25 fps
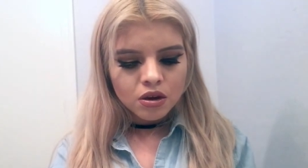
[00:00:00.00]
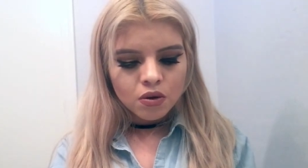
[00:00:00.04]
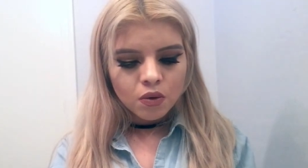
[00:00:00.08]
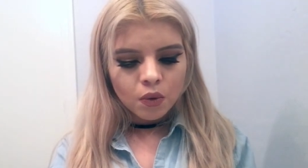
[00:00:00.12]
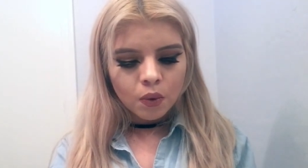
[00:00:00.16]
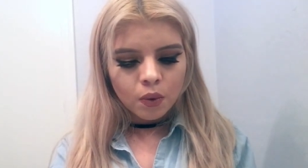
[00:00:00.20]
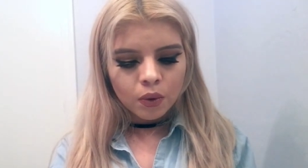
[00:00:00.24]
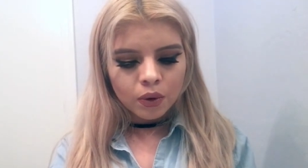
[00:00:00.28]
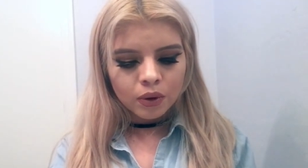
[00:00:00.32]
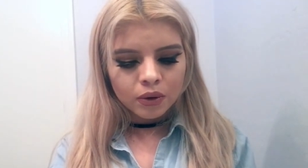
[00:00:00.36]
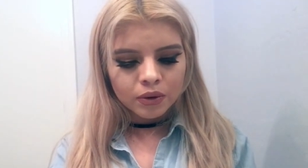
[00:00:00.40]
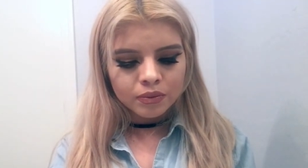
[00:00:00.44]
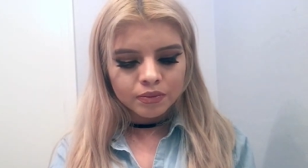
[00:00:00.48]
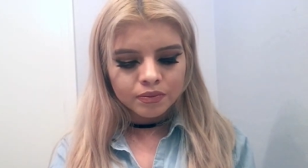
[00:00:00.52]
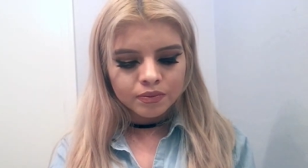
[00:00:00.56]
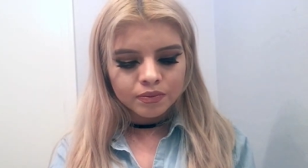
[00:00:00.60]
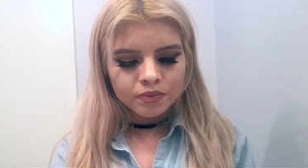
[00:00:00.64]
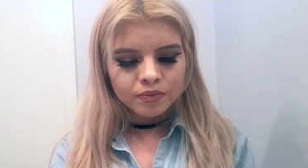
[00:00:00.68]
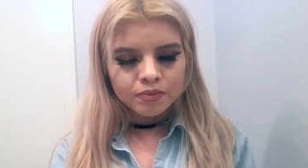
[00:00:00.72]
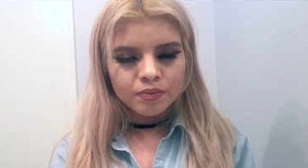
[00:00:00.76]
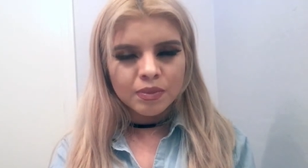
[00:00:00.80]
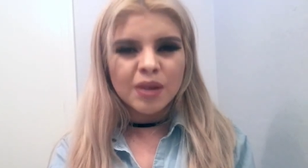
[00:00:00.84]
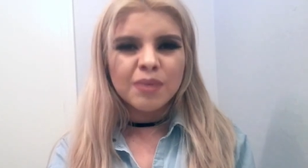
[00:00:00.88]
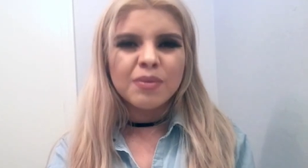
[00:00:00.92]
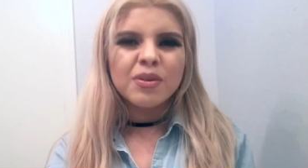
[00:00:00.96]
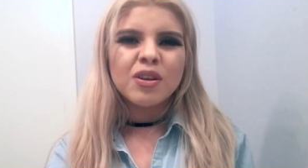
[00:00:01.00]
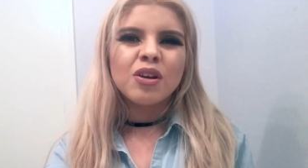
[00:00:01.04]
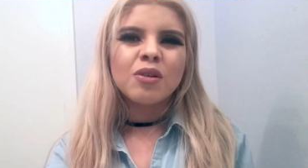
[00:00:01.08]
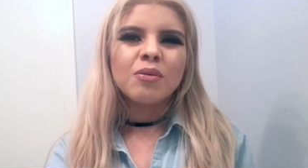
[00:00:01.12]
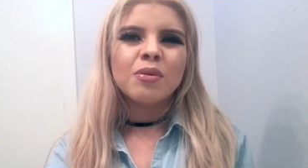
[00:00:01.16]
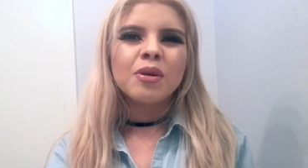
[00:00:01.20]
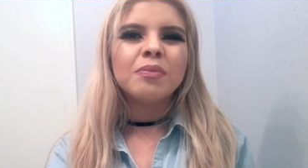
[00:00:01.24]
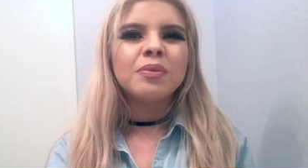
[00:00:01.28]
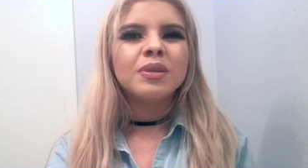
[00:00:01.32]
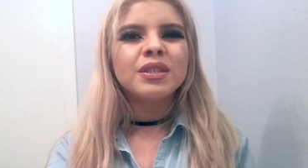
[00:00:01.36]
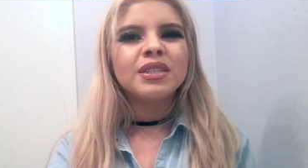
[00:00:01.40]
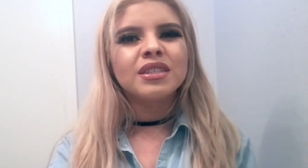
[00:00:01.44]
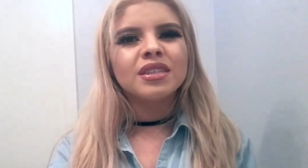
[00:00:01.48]
or
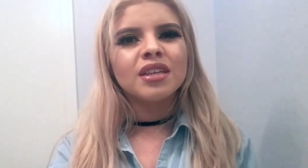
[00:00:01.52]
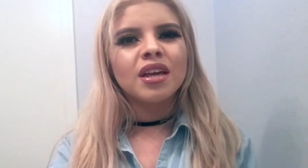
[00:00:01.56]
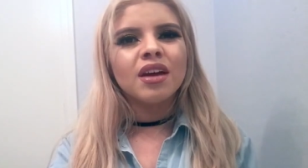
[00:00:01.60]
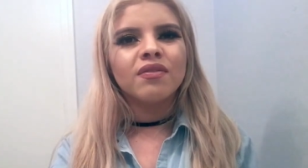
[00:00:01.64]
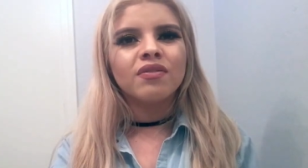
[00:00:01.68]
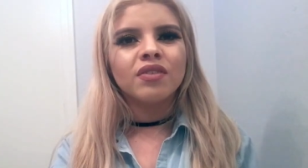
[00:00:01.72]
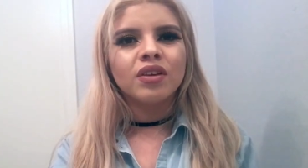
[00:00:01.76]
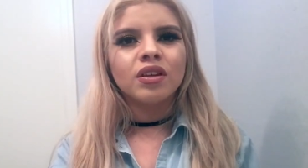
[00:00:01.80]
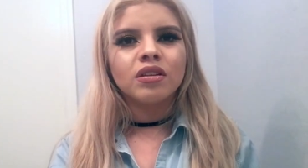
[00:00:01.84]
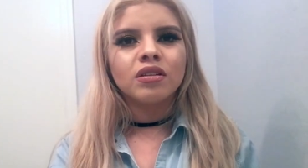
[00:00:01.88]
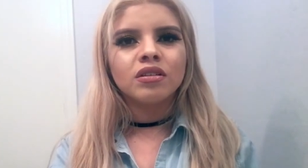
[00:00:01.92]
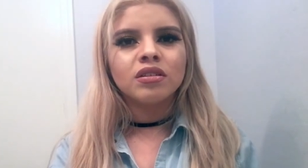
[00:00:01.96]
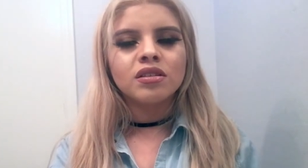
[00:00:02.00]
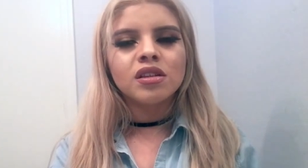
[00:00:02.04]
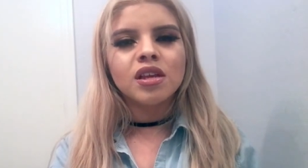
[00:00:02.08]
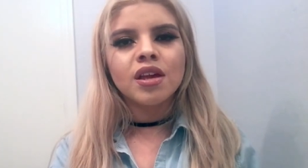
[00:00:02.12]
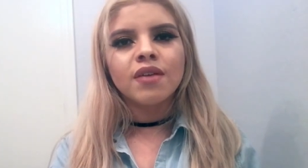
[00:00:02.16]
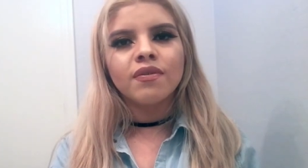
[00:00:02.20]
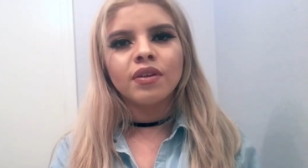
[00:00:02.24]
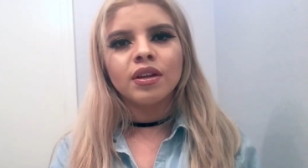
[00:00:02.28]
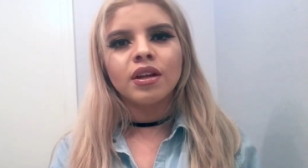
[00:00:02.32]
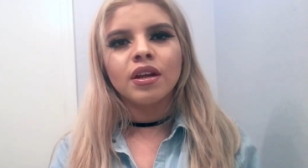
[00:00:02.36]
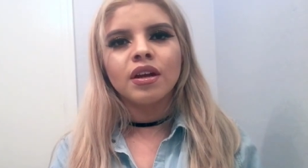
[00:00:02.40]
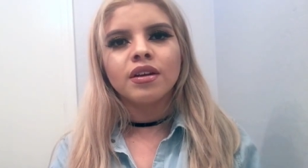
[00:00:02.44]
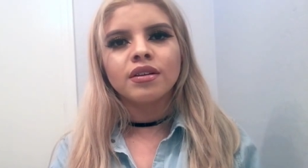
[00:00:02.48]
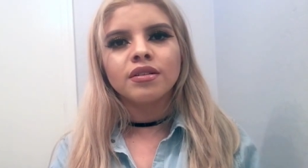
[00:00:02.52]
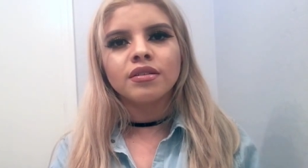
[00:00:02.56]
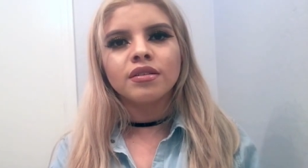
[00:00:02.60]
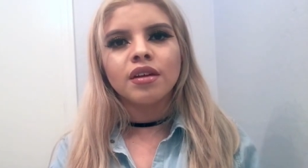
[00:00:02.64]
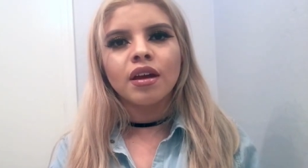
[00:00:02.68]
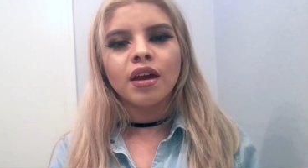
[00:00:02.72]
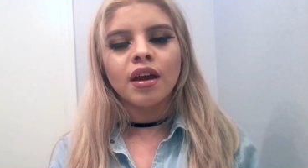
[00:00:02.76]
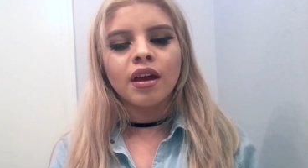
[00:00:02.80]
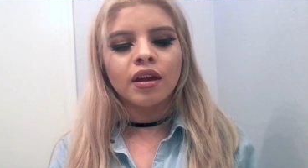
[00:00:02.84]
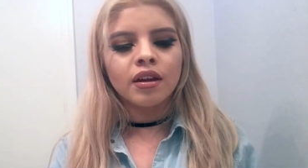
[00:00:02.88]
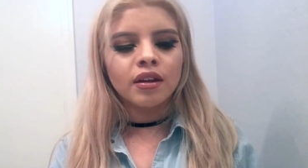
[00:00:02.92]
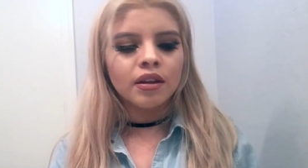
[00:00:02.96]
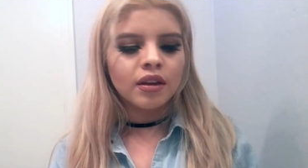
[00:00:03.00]
maybe 7 out of
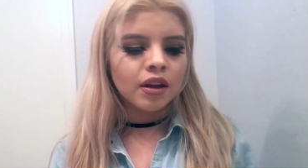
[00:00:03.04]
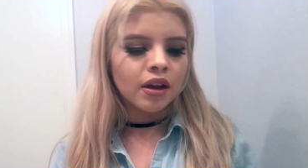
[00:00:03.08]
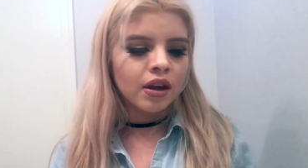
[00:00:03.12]
10.